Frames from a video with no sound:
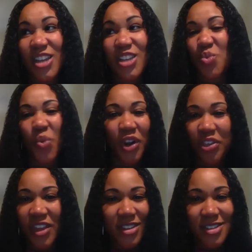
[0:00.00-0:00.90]
It's worth
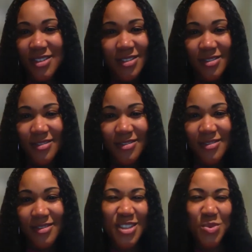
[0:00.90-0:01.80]
it.
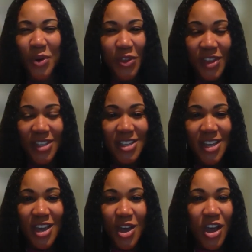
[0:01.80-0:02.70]
It's worth it.
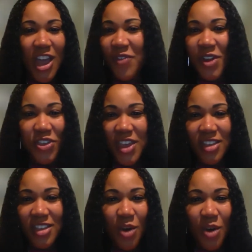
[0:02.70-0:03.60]
Everything
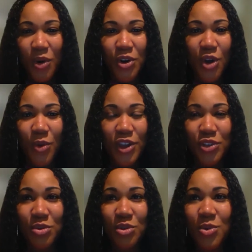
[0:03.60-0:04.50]
that we're going
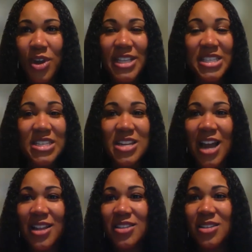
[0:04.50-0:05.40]
through, it's
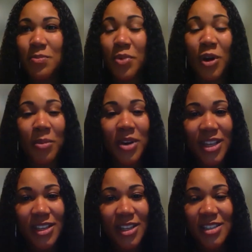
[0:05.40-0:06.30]
not permanent,
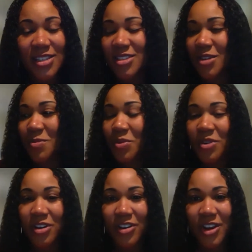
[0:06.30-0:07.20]
it is
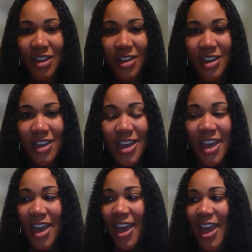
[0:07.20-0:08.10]
temporary,
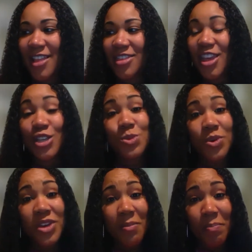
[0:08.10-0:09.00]
and things will
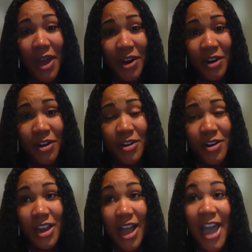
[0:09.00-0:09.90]
get better.
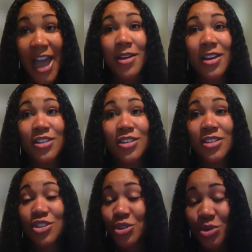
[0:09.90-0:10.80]
I
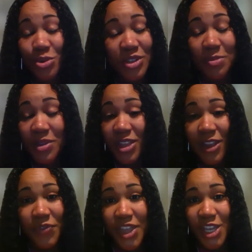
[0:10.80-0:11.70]
truly
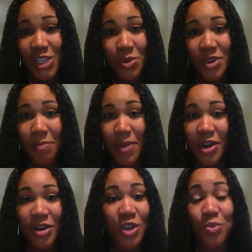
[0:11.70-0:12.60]
believe things will get
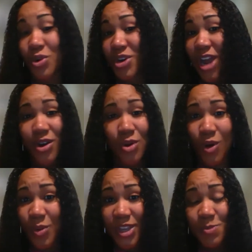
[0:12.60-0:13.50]
better. It will not
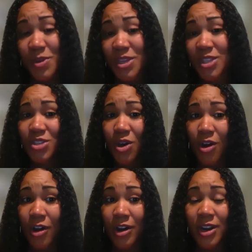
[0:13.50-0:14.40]
always be this hard.